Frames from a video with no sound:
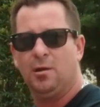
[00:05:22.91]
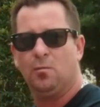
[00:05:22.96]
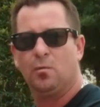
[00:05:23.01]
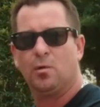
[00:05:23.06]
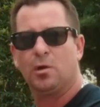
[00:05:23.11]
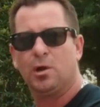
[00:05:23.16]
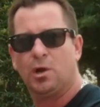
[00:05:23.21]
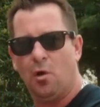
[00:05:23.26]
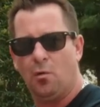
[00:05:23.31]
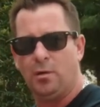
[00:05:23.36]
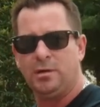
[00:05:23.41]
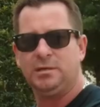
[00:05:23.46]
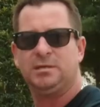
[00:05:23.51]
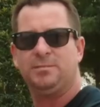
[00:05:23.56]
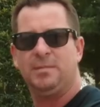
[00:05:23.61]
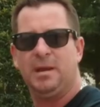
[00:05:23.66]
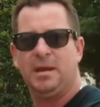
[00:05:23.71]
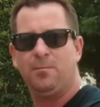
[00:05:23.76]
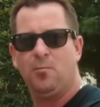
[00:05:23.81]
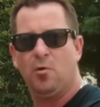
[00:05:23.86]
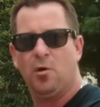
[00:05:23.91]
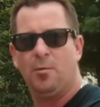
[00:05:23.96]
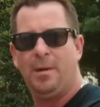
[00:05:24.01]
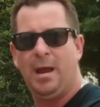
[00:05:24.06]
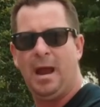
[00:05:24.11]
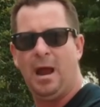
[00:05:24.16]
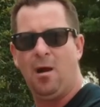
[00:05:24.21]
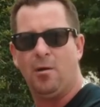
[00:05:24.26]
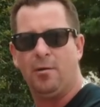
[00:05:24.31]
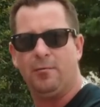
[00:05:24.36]
we're going to make more
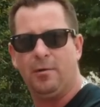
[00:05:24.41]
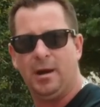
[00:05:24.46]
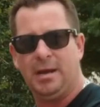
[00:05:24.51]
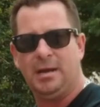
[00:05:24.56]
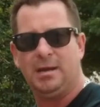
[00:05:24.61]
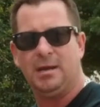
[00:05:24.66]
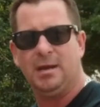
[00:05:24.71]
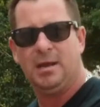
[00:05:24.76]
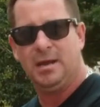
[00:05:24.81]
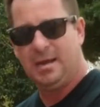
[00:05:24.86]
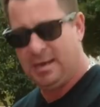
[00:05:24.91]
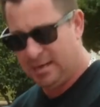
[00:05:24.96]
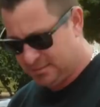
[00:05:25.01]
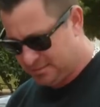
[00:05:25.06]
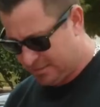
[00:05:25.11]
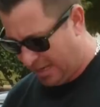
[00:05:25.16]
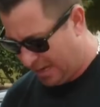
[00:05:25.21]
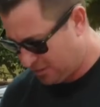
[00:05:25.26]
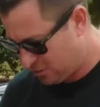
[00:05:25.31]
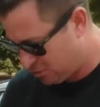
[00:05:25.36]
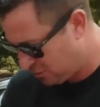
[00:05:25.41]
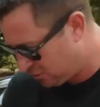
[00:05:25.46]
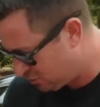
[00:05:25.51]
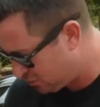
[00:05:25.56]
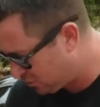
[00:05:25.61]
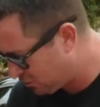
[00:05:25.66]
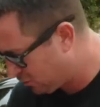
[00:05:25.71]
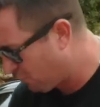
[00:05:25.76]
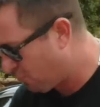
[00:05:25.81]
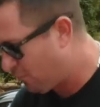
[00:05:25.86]
power, right? It's actually
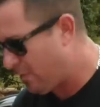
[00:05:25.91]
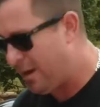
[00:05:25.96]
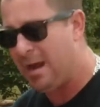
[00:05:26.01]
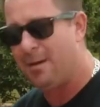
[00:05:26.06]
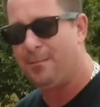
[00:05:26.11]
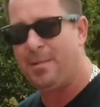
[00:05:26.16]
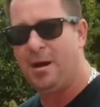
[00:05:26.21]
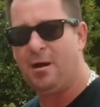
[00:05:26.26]
just a ram